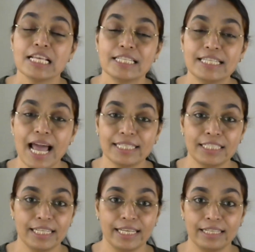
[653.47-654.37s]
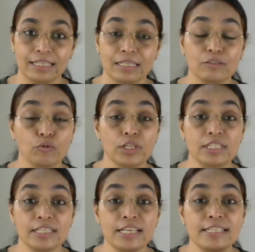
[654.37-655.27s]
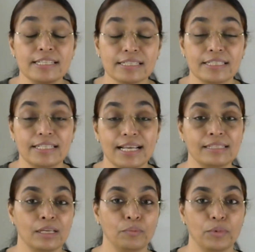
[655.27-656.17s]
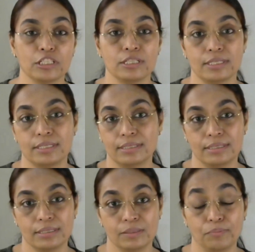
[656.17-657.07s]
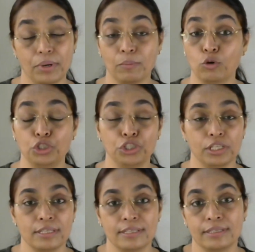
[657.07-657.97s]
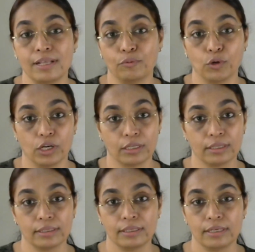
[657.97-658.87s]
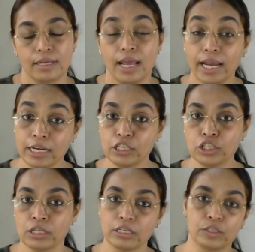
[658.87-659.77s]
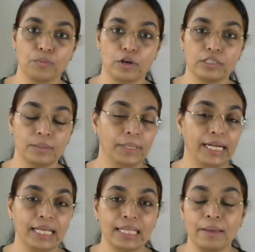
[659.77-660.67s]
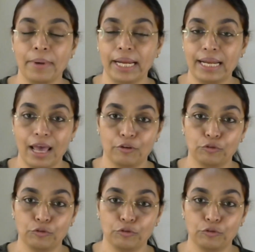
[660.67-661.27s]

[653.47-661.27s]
Sagittarius will see success in business, promotions in their work, additional responsibility they might have,